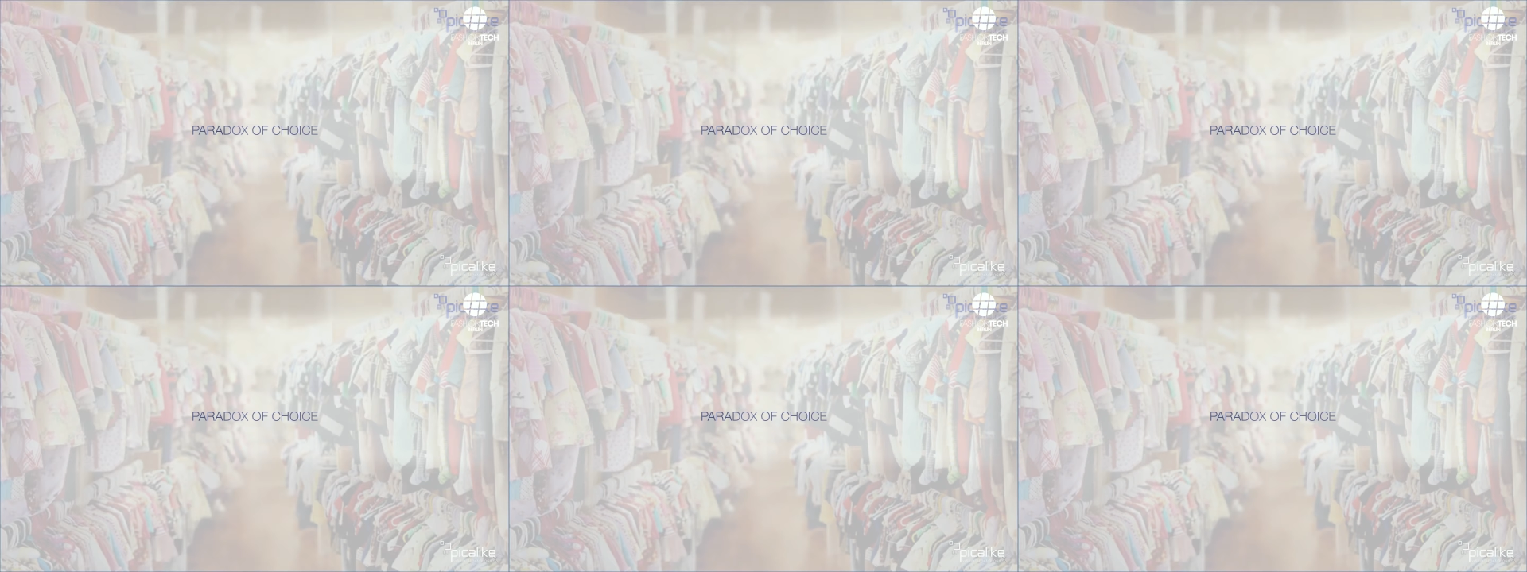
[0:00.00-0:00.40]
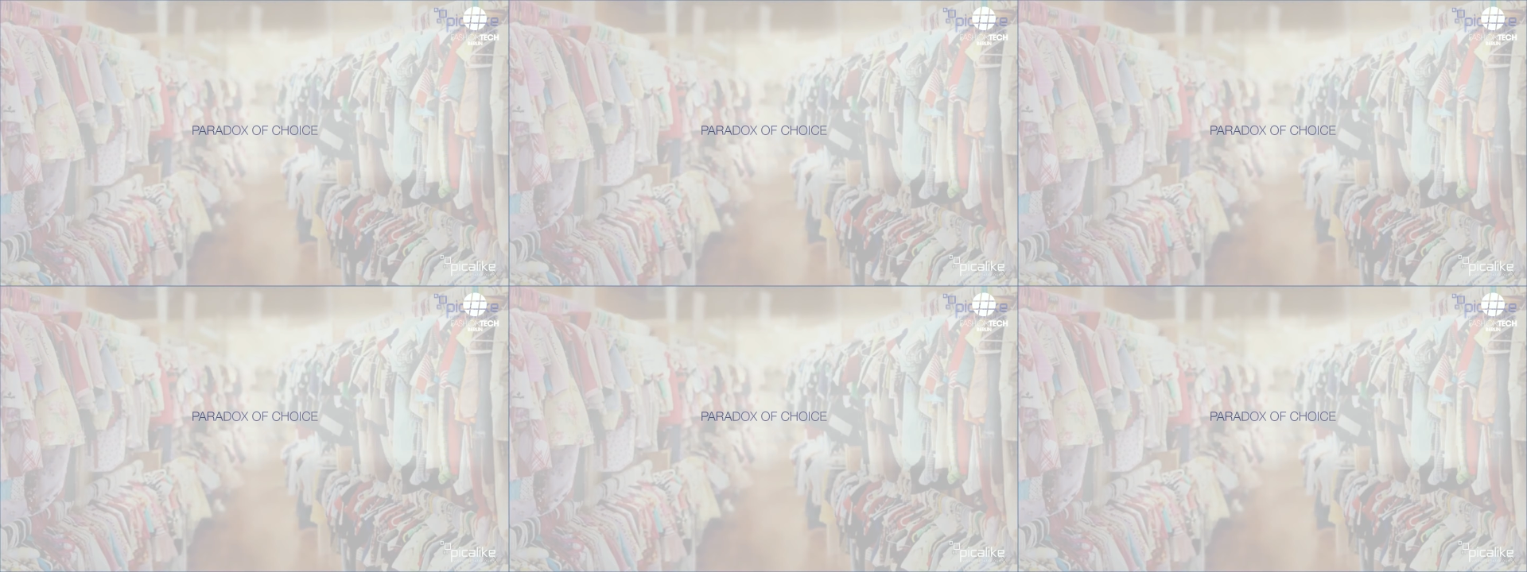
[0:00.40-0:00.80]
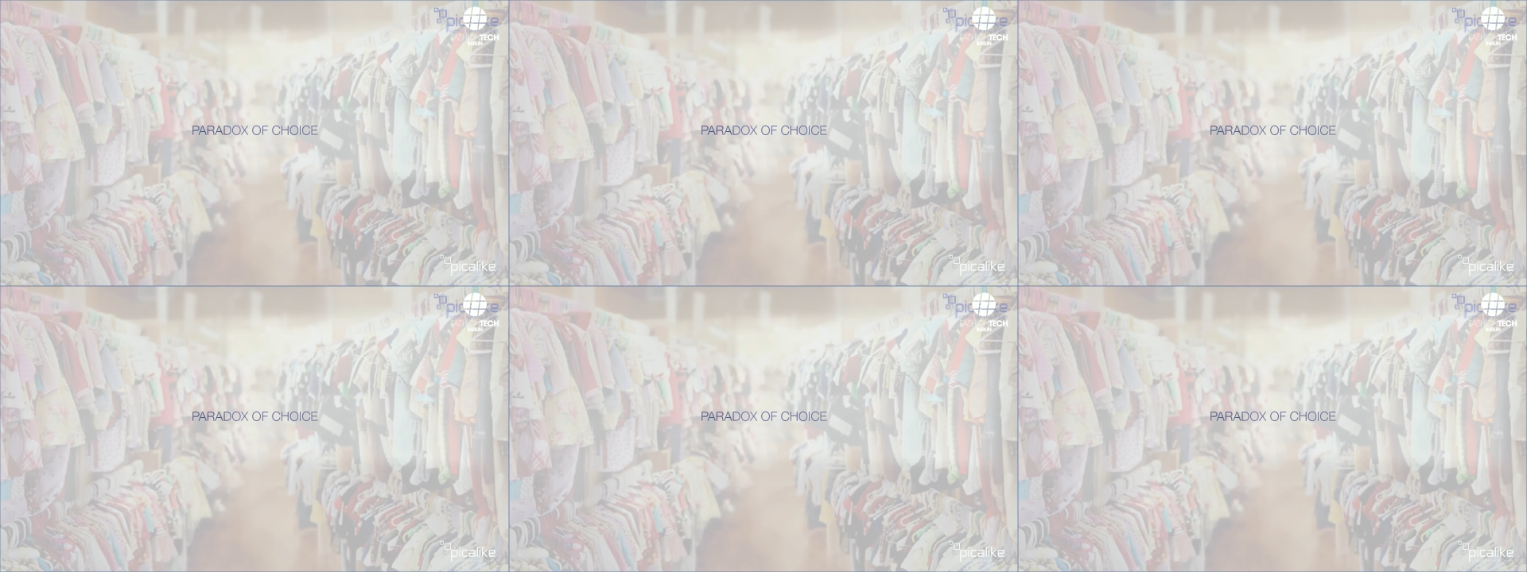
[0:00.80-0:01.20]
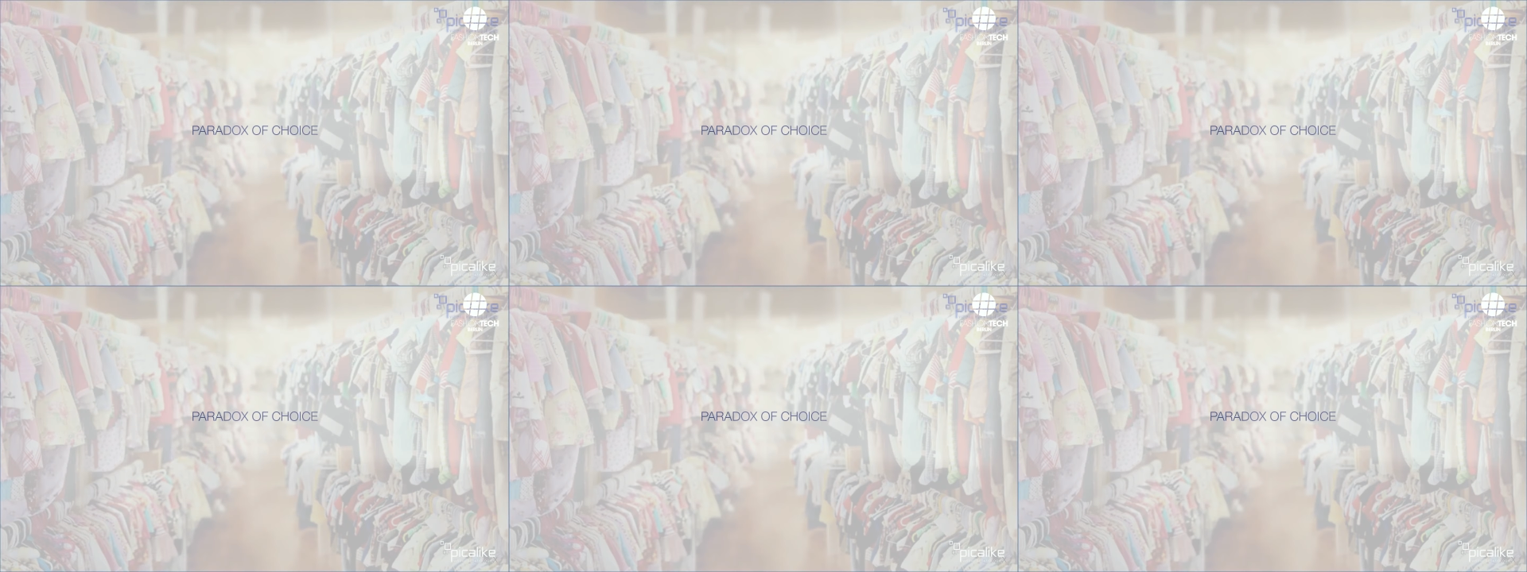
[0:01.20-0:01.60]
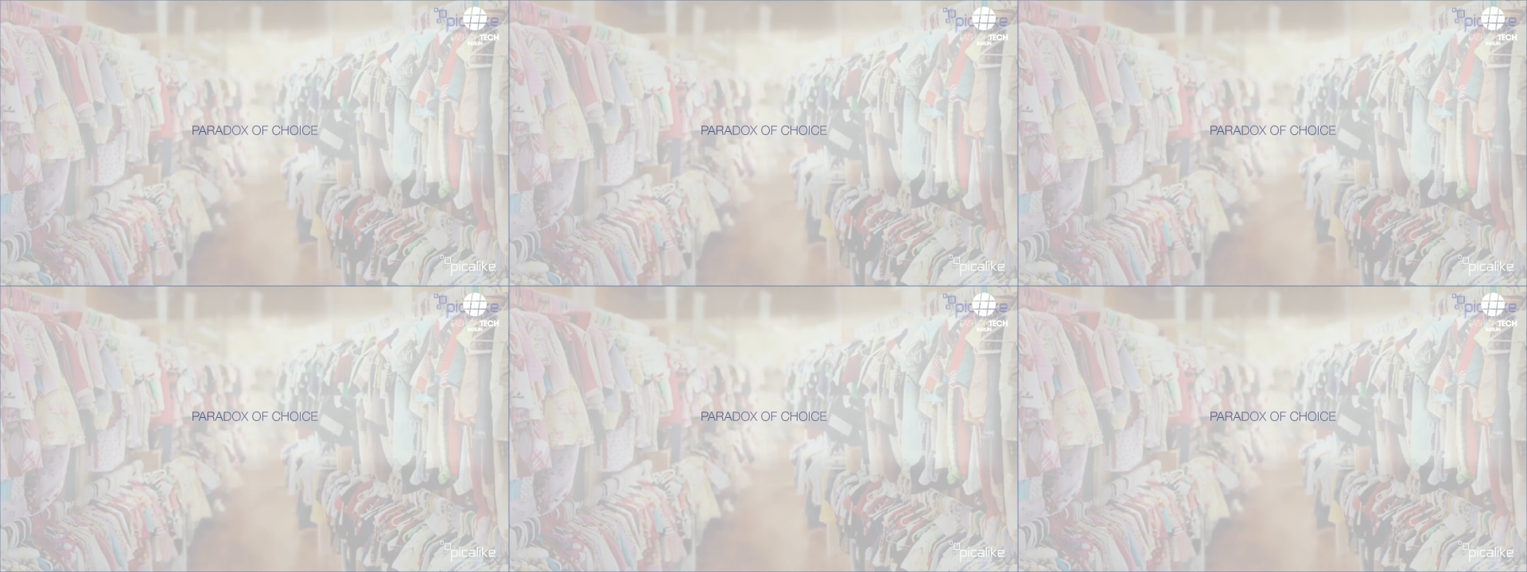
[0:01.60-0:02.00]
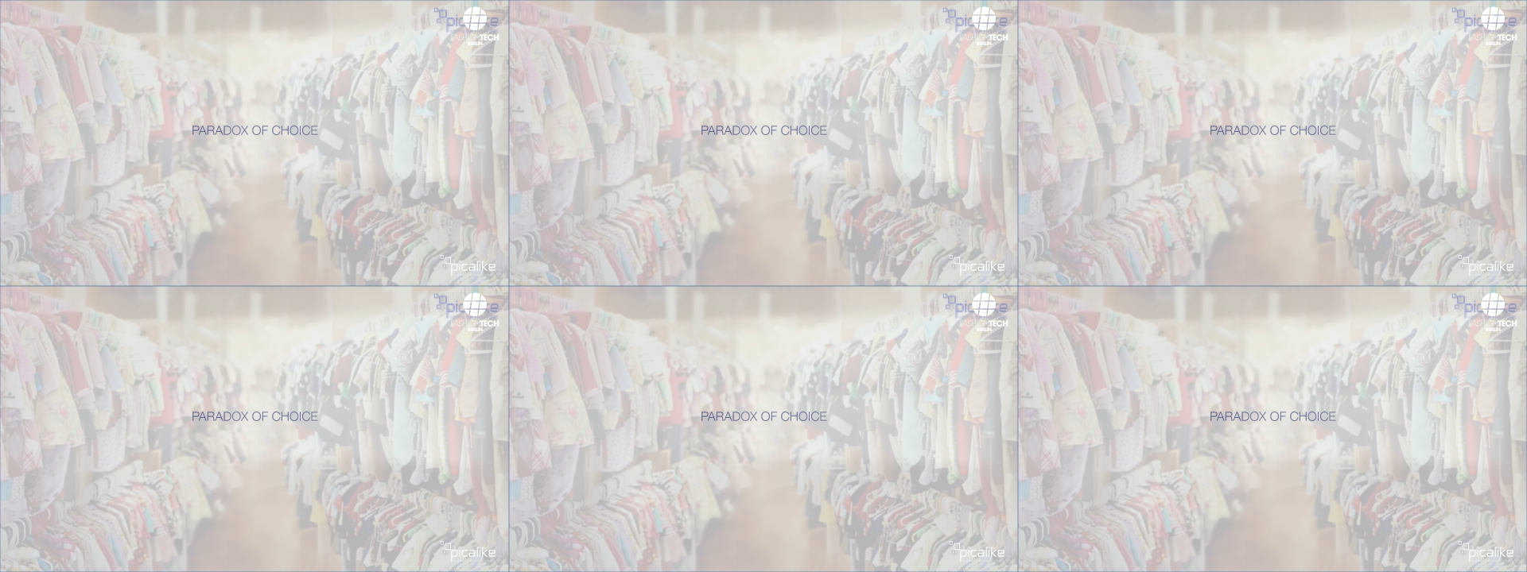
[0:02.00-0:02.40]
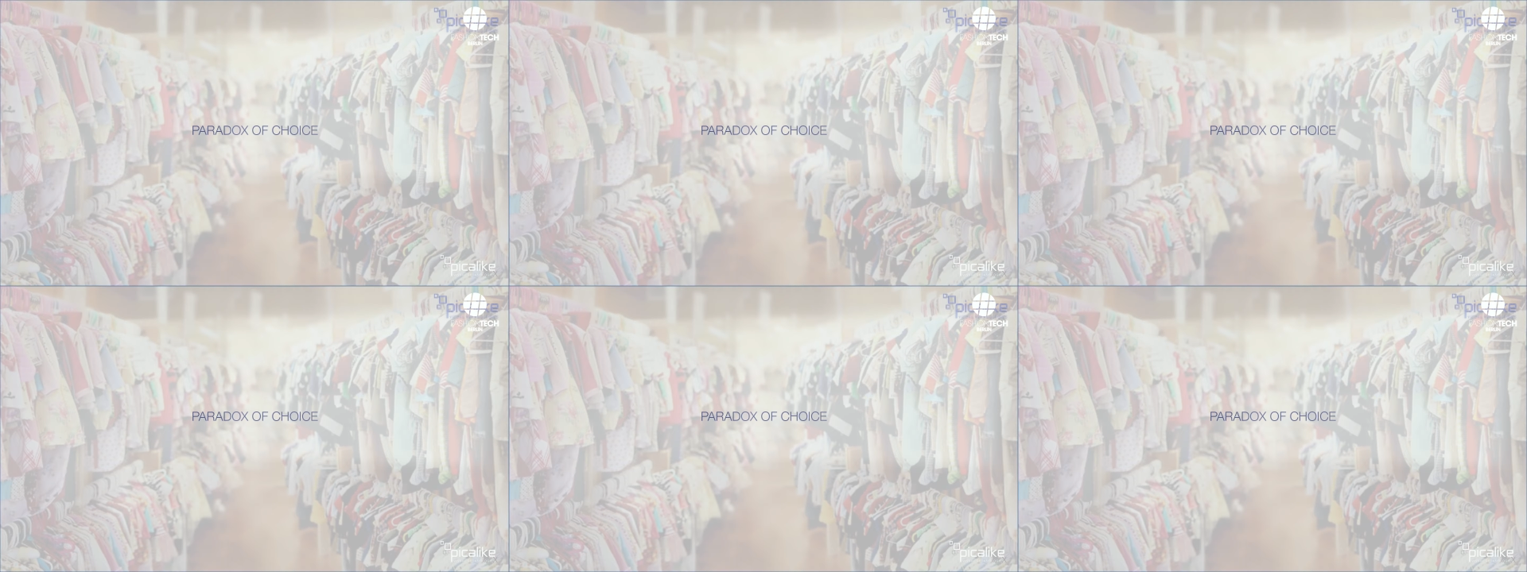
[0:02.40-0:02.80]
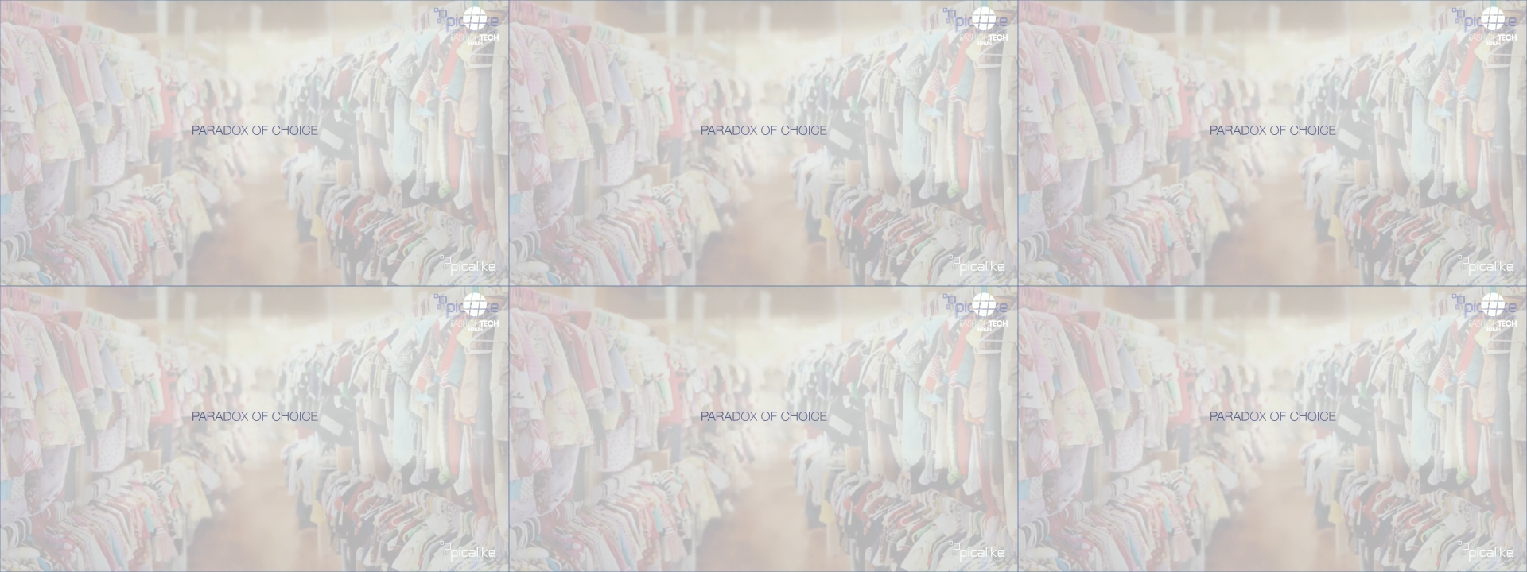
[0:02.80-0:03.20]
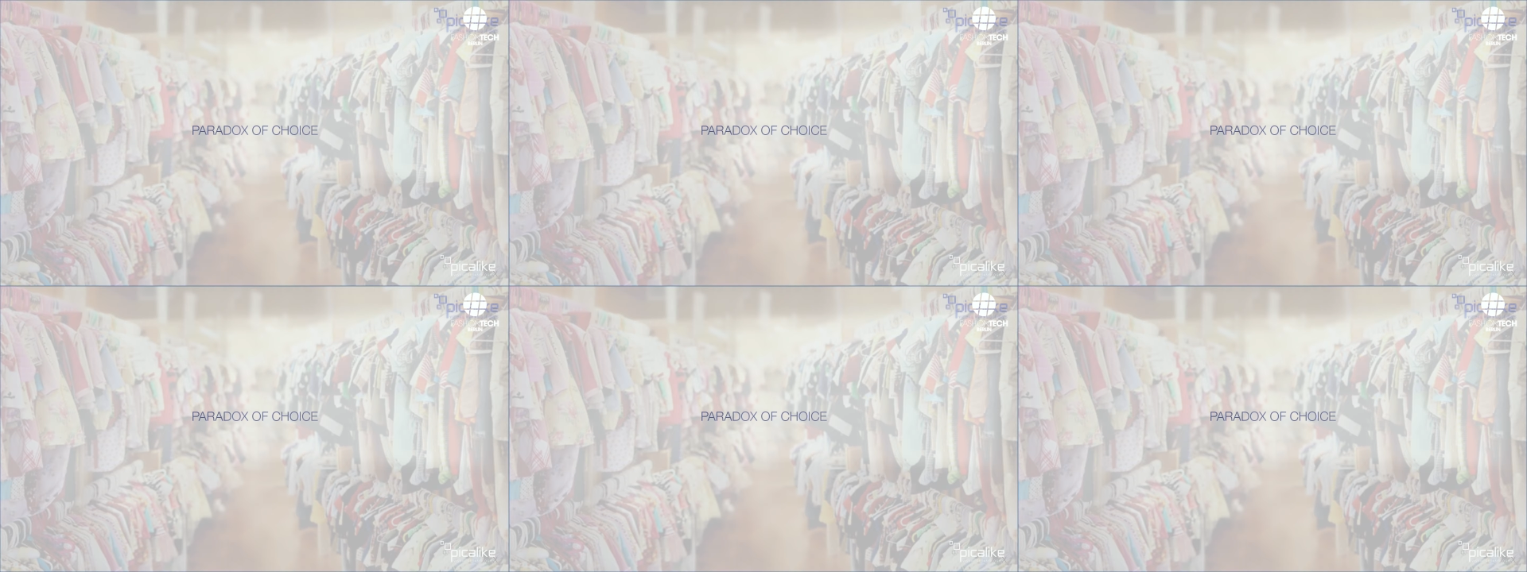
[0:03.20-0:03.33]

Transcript: No face is visible, so there are no lips to read.